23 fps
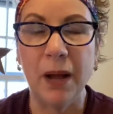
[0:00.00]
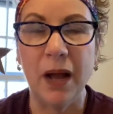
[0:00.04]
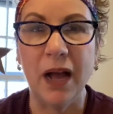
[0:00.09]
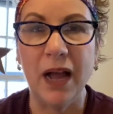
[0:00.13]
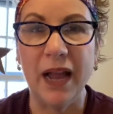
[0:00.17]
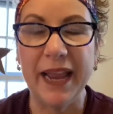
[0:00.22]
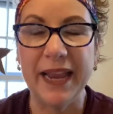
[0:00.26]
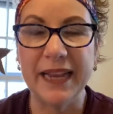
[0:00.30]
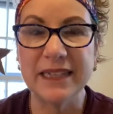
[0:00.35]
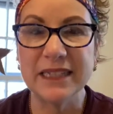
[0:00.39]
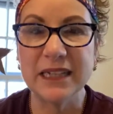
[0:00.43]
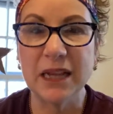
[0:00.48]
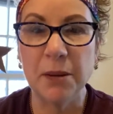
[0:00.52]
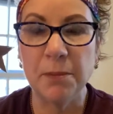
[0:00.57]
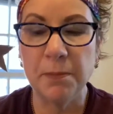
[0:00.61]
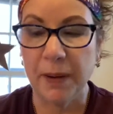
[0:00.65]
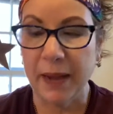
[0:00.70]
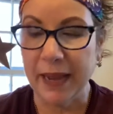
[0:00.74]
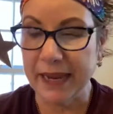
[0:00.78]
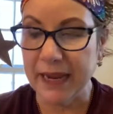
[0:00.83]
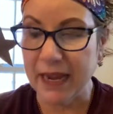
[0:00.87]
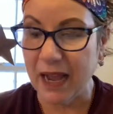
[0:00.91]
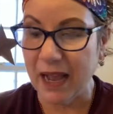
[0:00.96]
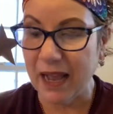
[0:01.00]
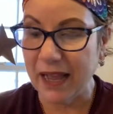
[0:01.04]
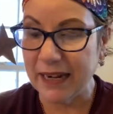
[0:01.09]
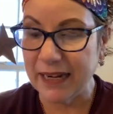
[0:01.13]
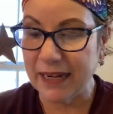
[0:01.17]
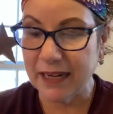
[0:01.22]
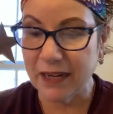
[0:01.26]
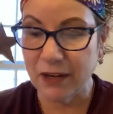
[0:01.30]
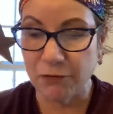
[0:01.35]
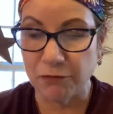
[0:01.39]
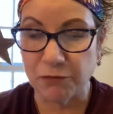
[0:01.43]

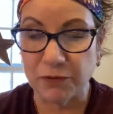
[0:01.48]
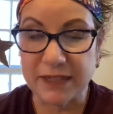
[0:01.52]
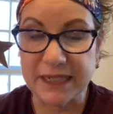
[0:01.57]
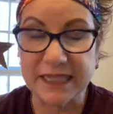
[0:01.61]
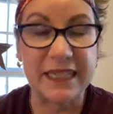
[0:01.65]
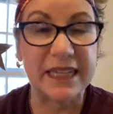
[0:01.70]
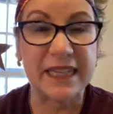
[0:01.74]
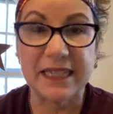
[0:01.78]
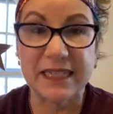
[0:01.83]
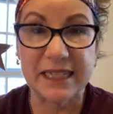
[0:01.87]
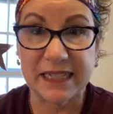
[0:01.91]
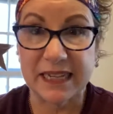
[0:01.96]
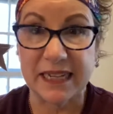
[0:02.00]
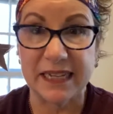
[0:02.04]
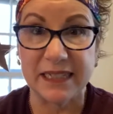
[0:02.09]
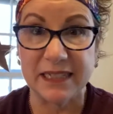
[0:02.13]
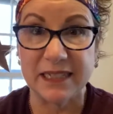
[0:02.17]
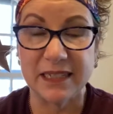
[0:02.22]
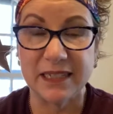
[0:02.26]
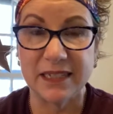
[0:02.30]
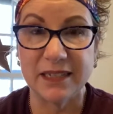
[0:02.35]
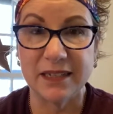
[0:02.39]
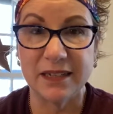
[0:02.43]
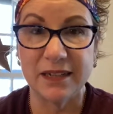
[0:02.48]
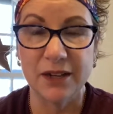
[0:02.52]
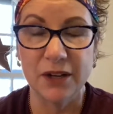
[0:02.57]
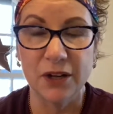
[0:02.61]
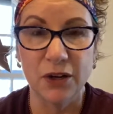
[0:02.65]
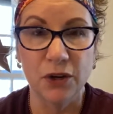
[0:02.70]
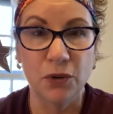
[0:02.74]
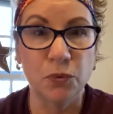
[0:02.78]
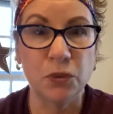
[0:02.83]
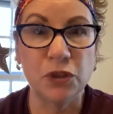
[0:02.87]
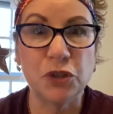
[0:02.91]
antibiotic resistance,
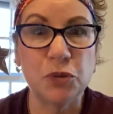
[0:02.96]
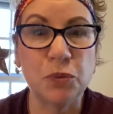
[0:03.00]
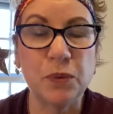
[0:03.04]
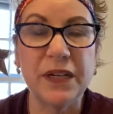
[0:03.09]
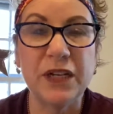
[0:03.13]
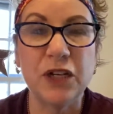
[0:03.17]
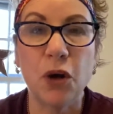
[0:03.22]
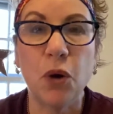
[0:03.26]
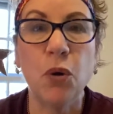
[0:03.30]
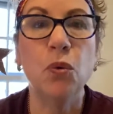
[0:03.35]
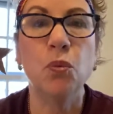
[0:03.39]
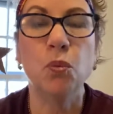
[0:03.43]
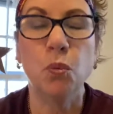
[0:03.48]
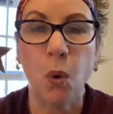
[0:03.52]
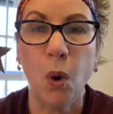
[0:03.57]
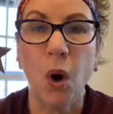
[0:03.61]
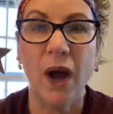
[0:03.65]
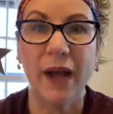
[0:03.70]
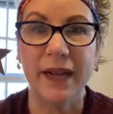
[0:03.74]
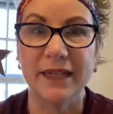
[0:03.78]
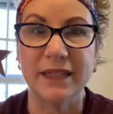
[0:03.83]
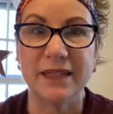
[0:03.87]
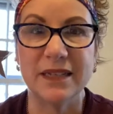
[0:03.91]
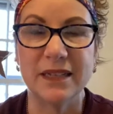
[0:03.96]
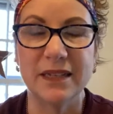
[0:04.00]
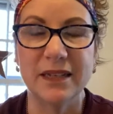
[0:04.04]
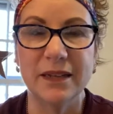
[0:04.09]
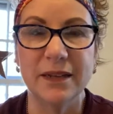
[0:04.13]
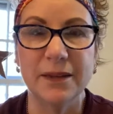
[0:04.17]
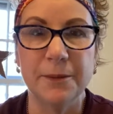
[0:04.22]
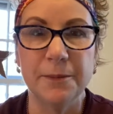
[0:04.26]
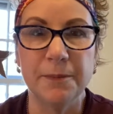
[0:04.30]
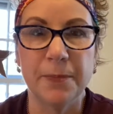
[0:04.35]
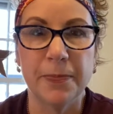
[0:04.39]
which we don't want.
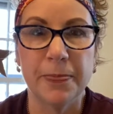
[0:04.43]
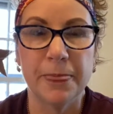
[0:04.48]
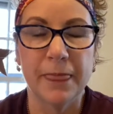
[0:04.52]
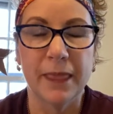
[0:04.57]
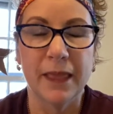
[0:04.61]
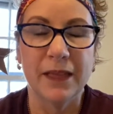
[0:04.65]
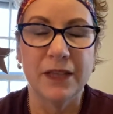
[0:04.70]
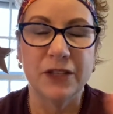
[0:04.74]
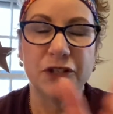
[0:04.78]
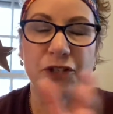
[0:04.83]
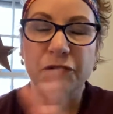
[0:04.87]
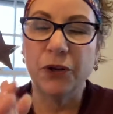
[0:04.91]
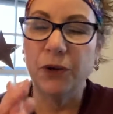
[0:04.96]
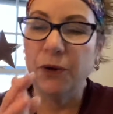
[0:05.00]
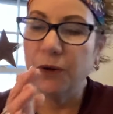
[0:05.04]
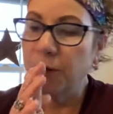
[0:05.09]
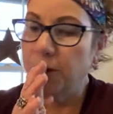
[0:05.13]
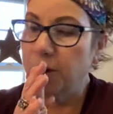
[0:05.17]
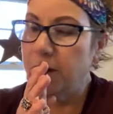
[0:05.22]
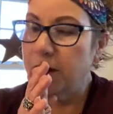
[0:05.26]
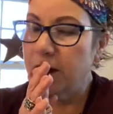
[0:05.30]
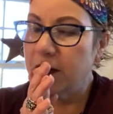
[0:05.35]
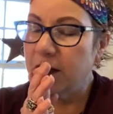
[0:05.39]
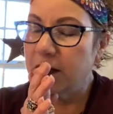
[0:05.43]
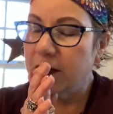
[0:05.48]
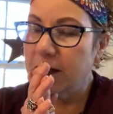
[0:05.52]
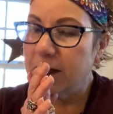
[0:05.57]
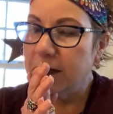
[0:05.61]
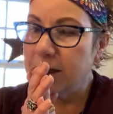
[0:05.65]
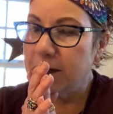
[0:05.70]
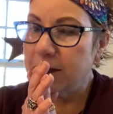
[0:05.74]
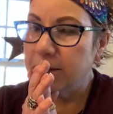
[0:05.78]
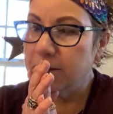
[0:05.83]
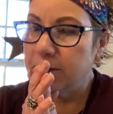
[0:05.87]
So
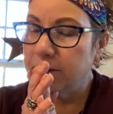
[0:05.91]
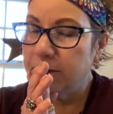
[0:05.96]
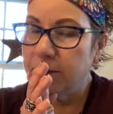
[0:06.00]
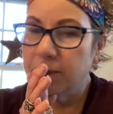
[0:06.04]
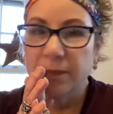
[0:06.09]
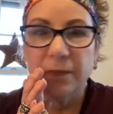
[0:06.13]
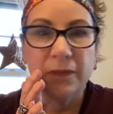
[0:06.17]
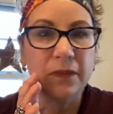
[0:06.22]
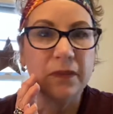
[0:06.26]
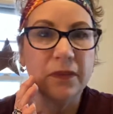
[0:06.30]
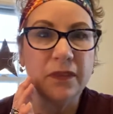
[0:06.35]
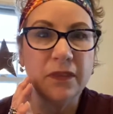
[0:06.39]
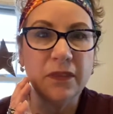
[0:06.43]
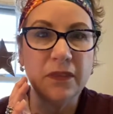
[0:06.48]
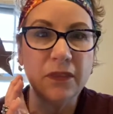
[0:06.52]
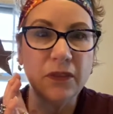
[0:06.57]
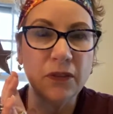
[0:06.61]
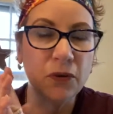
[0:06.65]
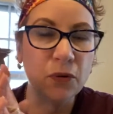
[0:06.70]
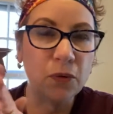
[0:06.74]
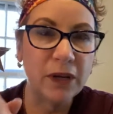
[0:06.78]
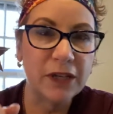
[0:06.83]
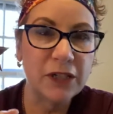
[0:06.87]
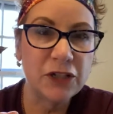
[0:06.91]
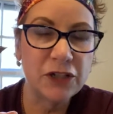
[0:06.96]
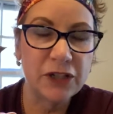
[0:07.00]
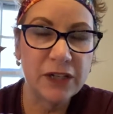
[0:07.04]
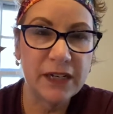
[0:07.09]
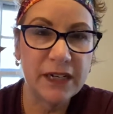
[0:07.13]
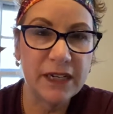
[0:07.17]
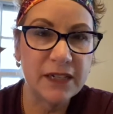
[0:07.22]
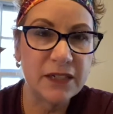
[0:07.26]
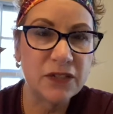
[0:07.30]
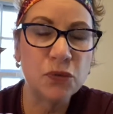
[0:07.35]
the question
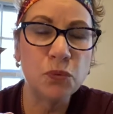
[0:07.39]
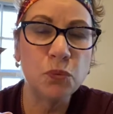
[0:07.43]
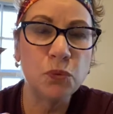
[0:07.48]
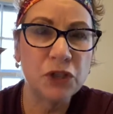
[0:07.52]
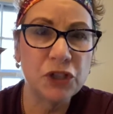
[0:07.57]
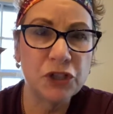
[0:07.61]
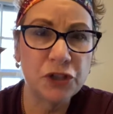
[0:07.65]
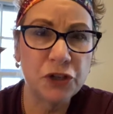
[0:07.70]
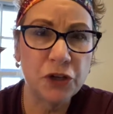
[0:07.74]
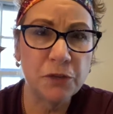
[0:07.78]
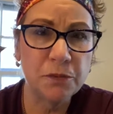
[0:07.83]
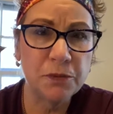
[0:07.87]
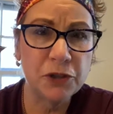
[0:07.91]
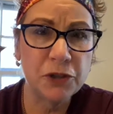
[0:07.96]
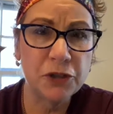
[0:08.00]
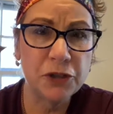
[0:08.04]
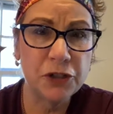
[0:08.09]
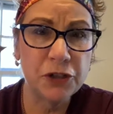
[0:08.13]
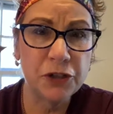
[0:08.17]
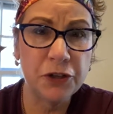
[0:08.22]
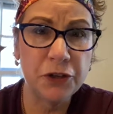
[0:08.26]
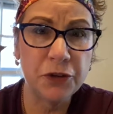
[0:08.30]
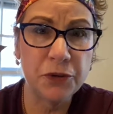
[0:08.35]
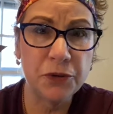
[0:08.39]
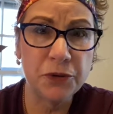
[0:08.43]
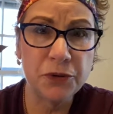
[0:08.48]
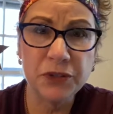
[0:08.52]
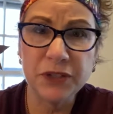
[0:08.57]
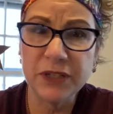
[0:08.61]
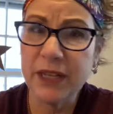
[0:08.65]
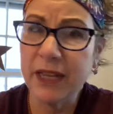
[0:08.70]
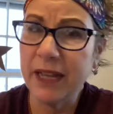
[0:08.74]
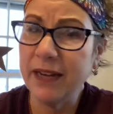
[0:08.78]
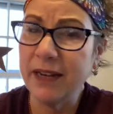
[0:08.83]
is, which soap should you
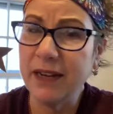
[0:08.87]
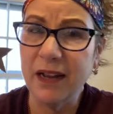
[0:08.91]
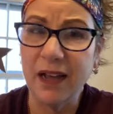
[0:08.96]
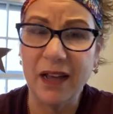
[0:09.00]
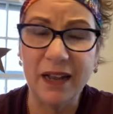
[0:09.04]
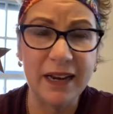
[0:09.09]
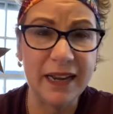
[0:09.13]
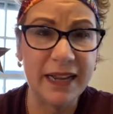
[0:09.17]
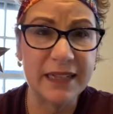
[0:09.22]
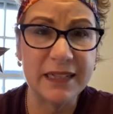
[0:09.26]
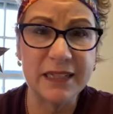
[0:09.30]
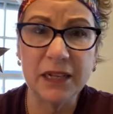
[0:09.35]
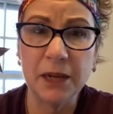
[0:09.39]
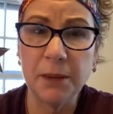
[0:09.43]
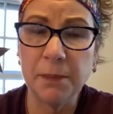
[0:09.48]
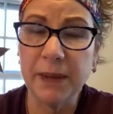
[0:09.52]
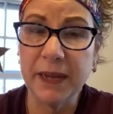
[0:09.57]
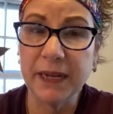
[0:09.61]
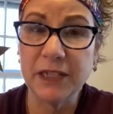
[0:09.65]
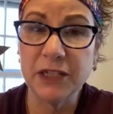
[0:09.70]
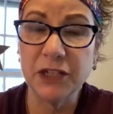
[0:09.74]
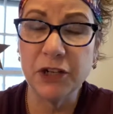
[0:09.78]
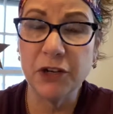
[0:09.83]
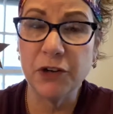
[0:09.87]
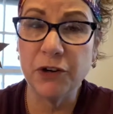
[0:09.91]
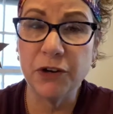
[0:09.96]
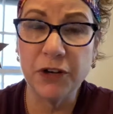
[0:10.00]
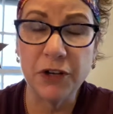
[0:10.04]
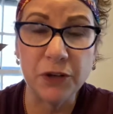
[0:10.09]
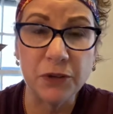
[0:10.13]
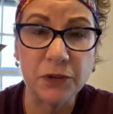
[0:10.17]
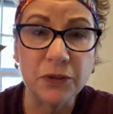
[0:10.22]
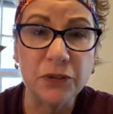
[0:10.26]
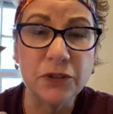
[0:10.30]
use? Not
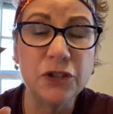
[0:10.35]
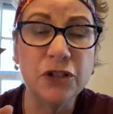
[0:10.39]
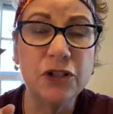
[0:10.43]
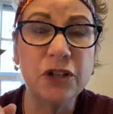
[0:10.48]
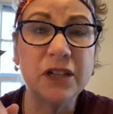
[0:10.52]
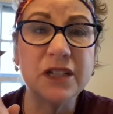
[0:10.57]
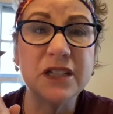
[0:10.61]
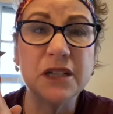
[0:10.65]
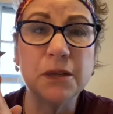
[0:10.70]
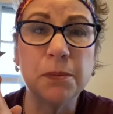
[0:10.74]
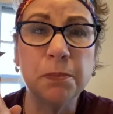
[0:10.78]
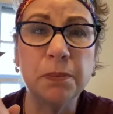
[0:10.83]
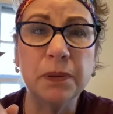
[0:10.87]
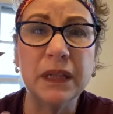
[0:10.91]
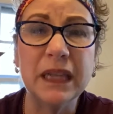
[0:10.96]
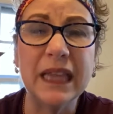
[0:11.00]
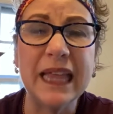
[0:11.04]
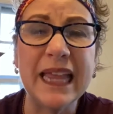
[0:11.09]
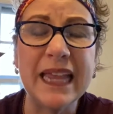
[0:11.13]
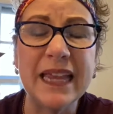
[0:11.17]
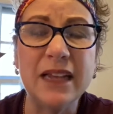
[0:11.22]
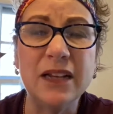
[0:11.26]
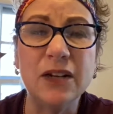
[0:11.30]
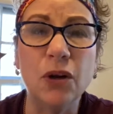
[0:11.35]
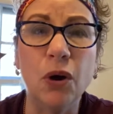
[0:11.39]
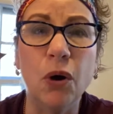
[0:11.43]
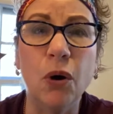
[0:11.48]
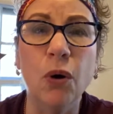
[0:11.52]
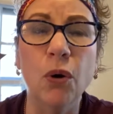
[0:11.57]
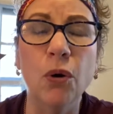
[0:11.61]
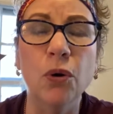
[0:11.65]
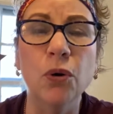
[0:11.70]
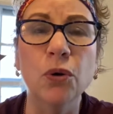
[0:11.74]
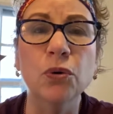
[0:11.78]
antibacterial, just plain
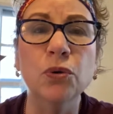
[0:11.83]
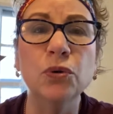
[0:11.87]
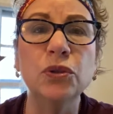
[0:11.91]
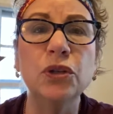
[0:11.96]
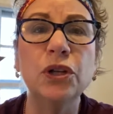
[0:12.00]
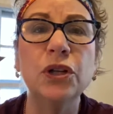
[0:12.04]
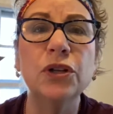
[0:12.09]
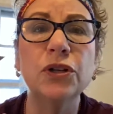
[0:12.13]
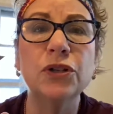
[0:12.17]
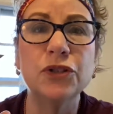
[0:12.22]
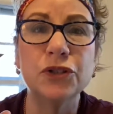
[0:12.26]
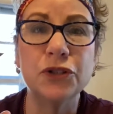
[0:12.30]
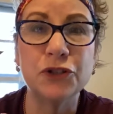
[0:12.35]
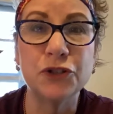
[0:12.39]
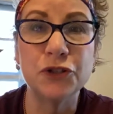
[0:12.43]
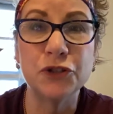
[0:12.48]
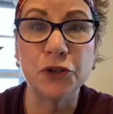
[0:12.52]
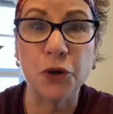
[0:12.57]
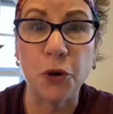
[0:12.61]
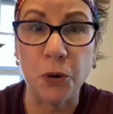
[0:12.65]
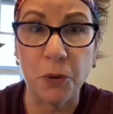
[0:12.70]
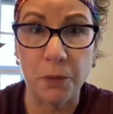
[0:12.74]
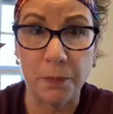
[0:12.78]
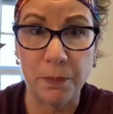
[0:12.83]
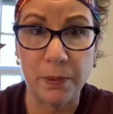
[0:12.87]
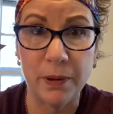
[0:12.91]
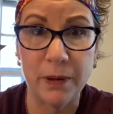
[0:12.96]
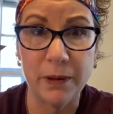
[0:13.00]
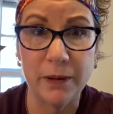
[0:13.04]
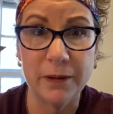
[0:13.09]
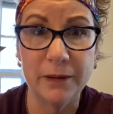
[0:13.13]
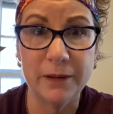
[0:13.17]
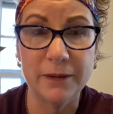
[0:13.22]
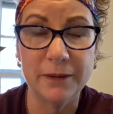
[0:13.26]
old soap.
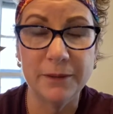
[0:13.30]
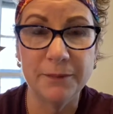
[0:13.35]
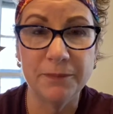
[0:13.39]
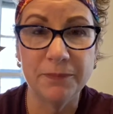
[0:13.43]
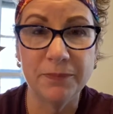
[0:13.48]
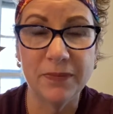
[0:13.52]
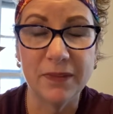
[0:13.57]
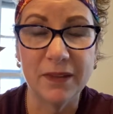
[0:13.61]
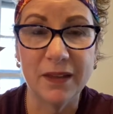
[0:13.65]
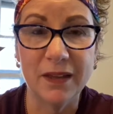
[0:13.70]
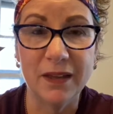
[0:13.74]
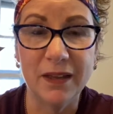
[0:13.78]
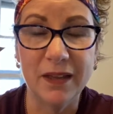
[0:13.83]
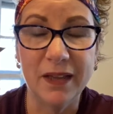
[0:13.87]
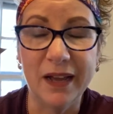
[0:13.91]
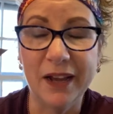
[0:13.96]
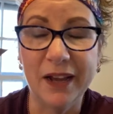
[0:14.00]
I